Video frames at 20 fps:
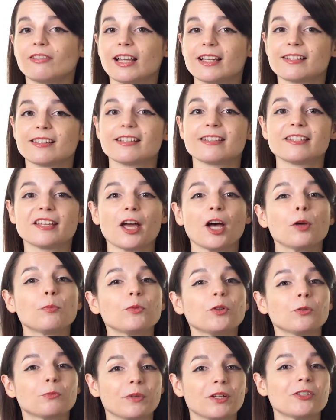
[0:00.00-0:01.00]
lessons help
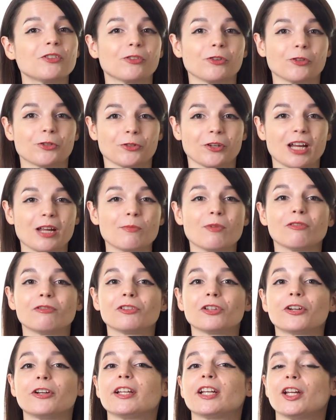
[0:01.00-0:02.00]
you reach your dream of
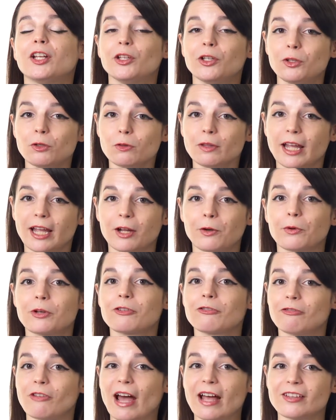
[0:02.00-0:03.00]
learning a new
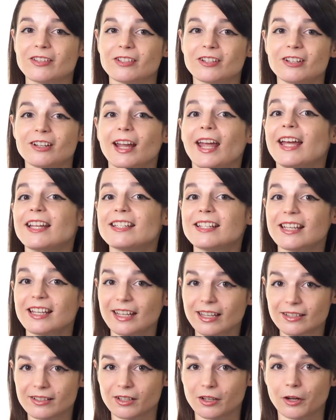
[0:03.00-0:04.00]
language faster and
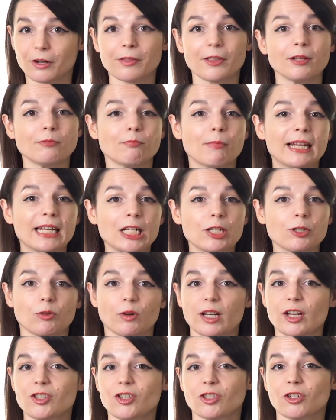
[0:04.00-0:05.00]
easier than many
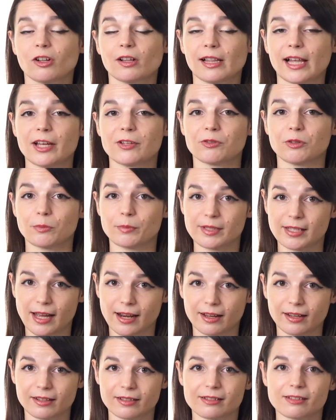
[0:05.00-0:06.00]
traditional classroom
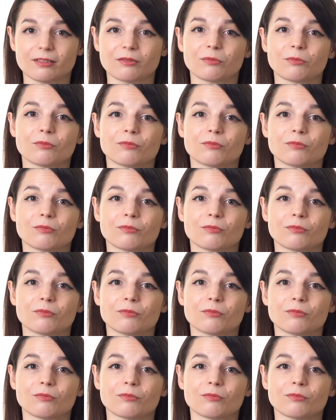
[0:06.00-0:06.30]
settings.